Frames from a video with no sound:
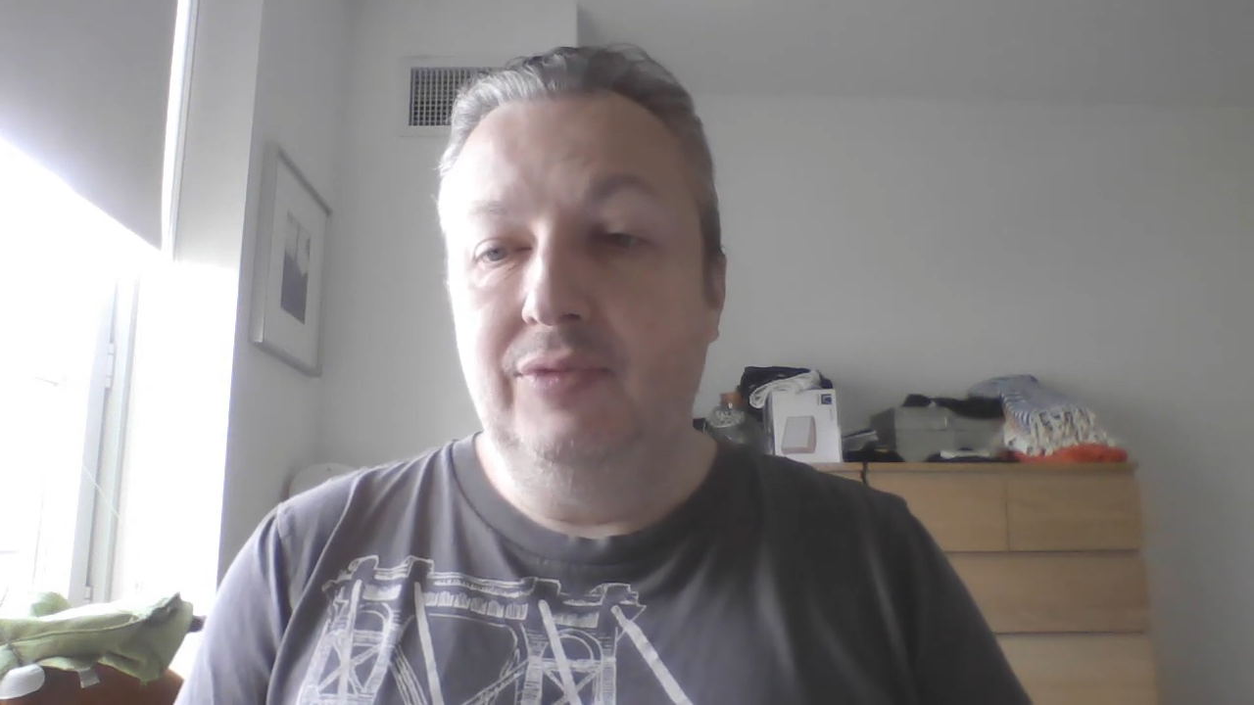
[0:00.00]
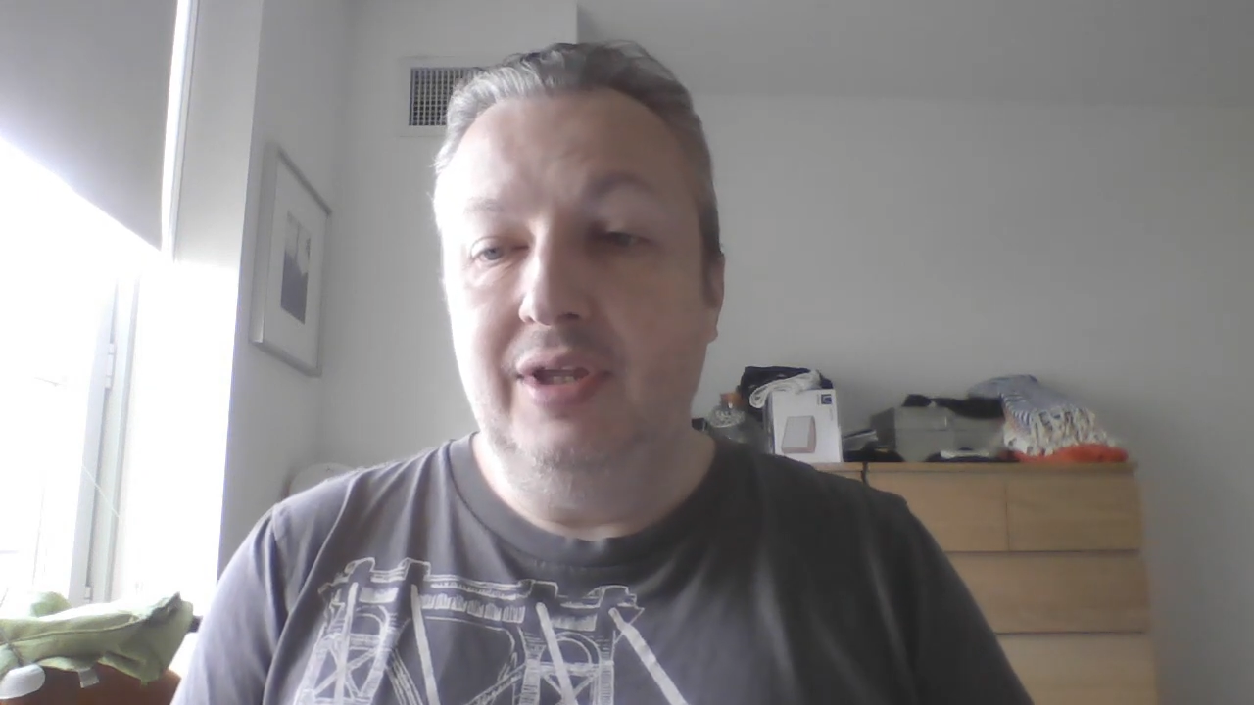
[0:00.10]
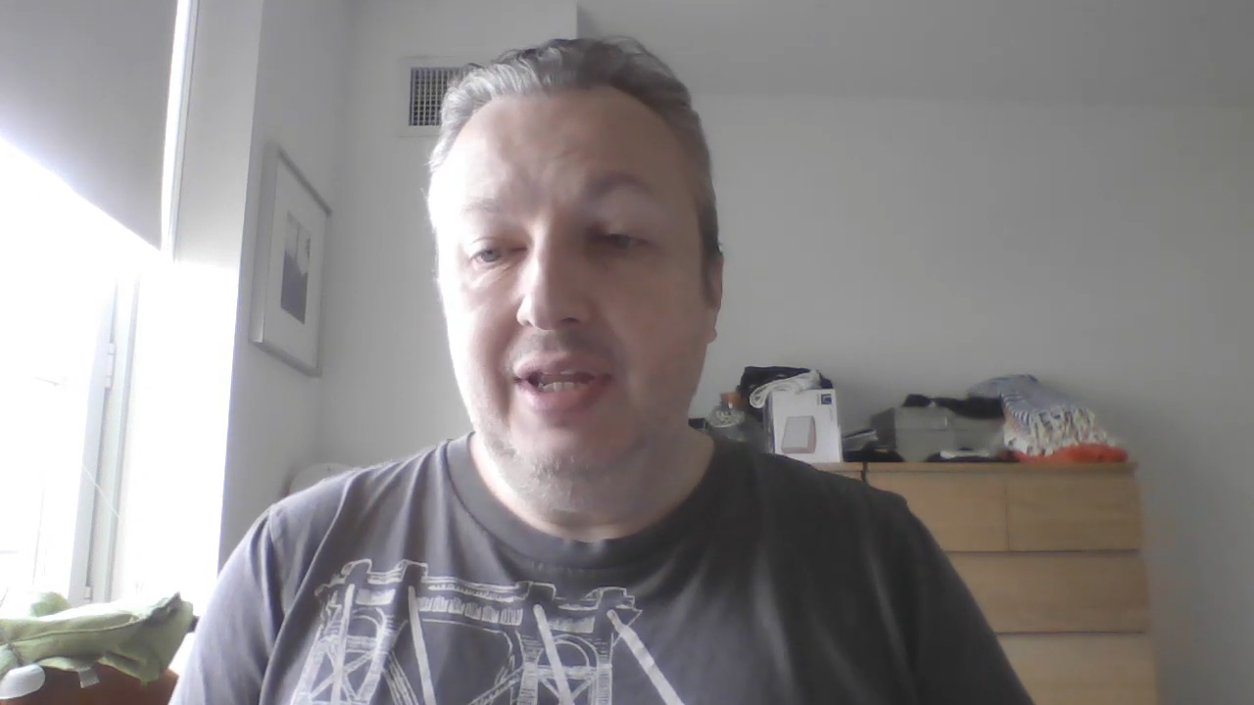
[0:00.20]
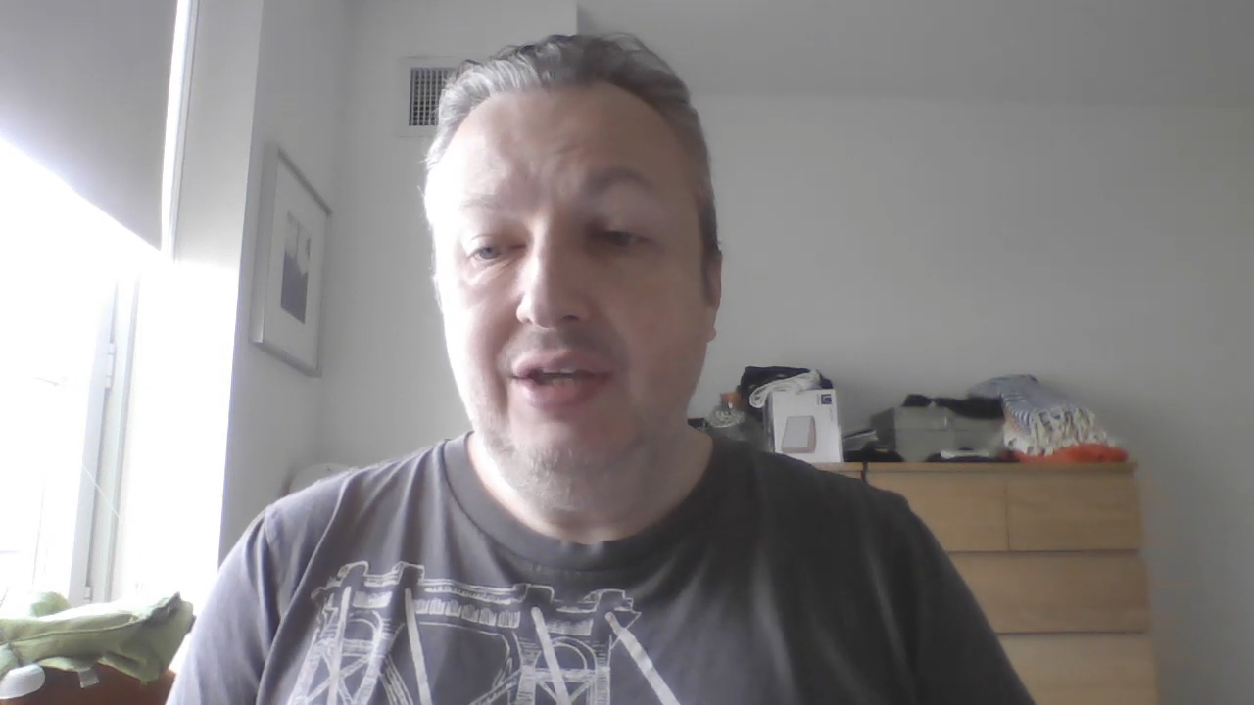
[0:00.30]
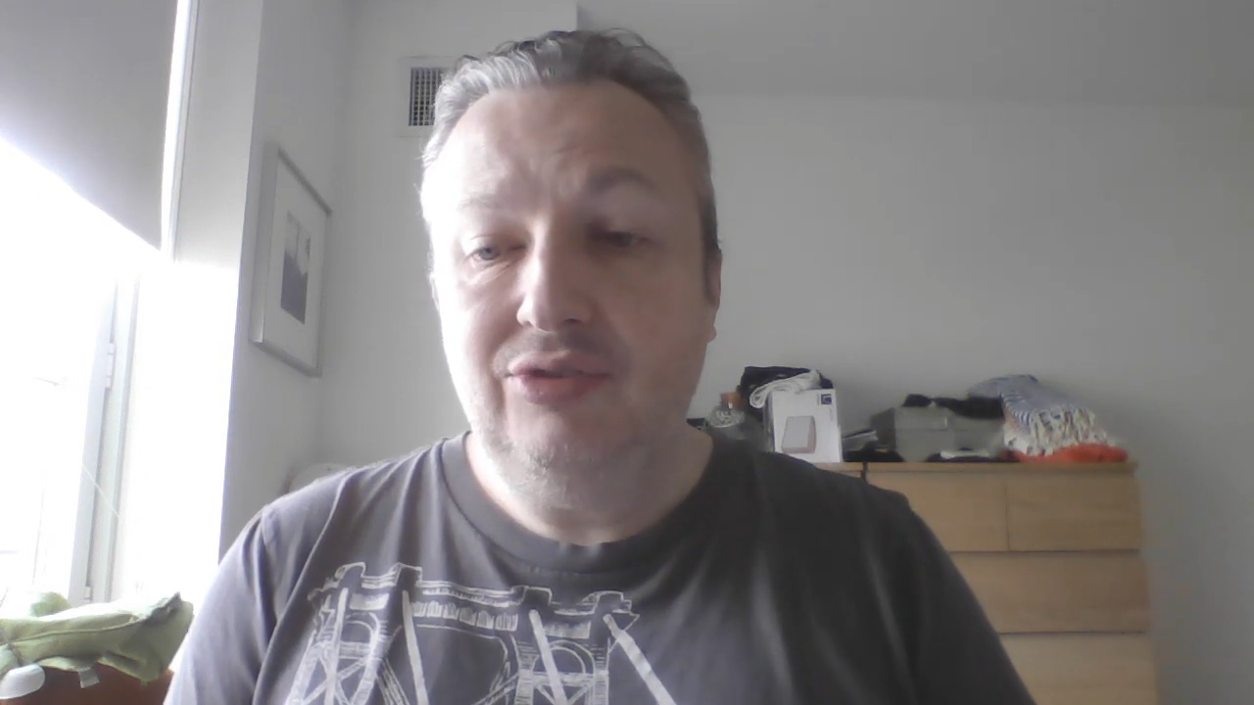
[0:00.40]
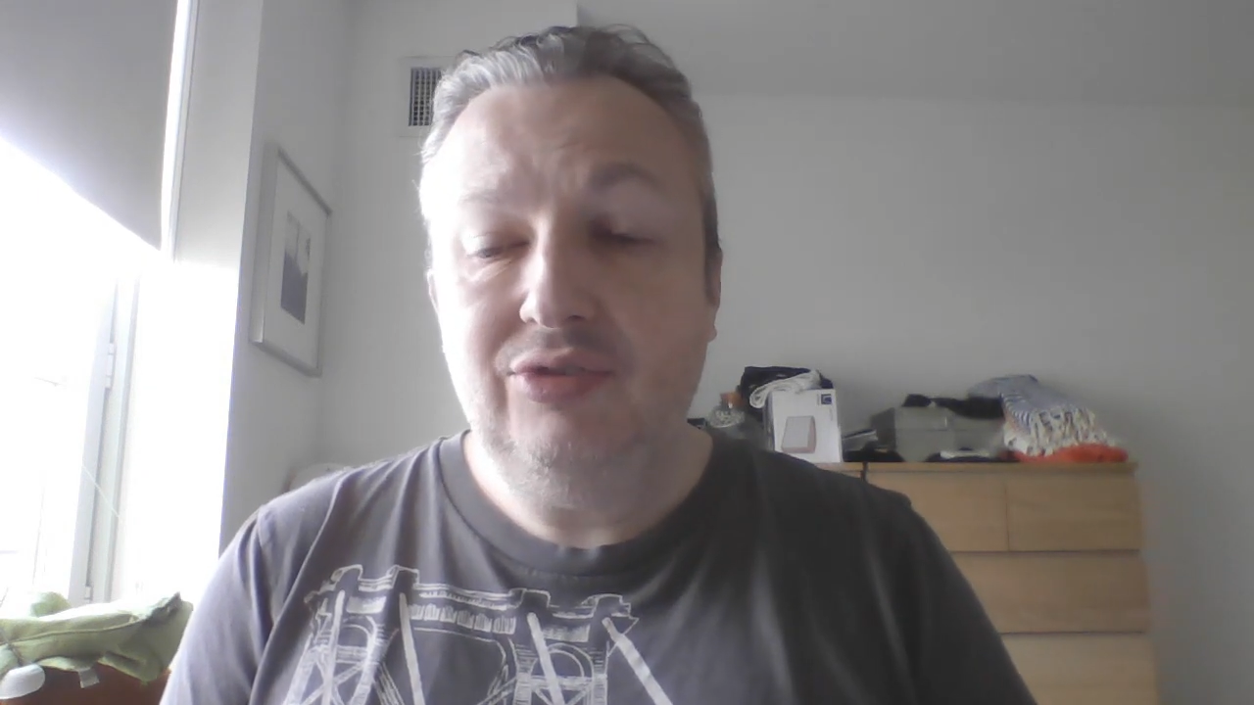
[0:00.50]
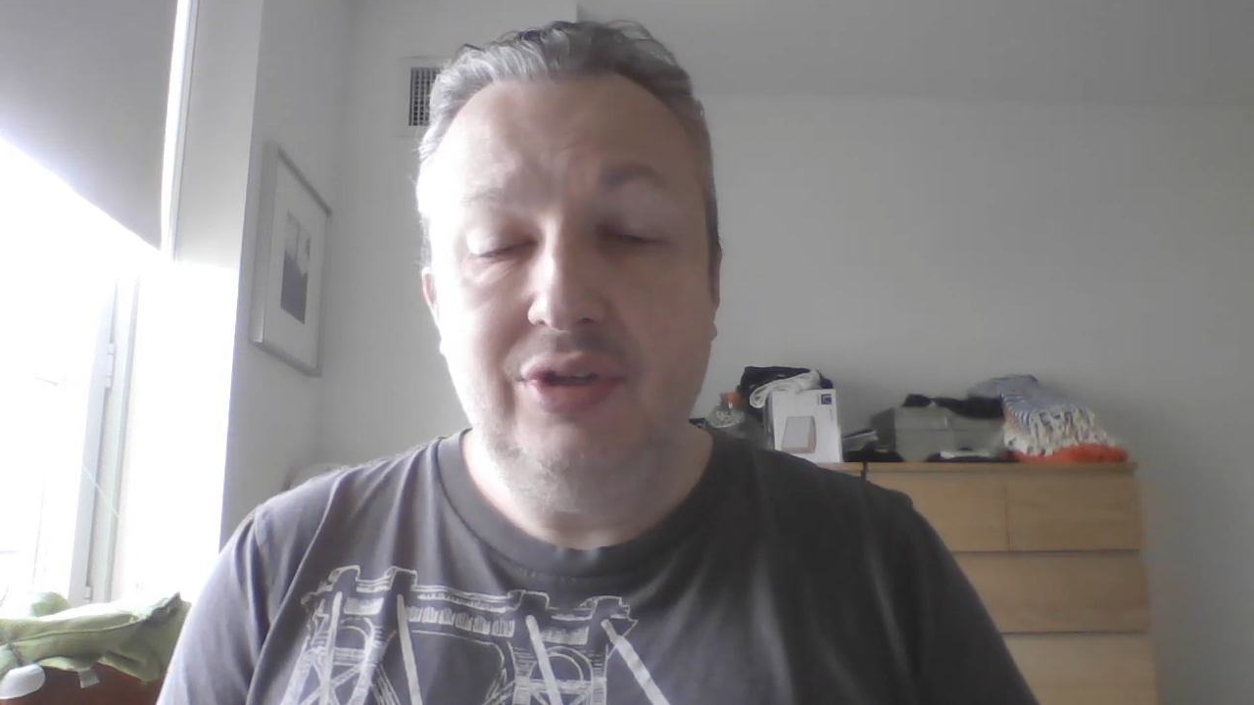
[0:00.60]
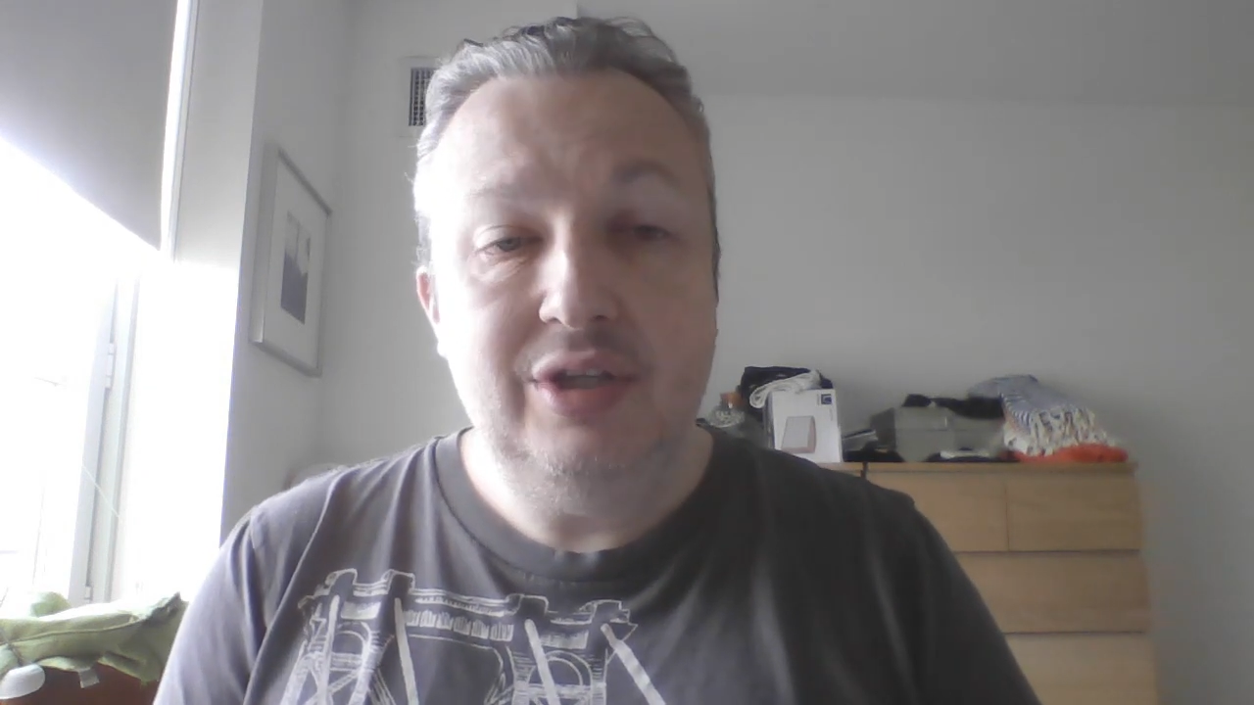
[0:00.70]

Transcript: a nice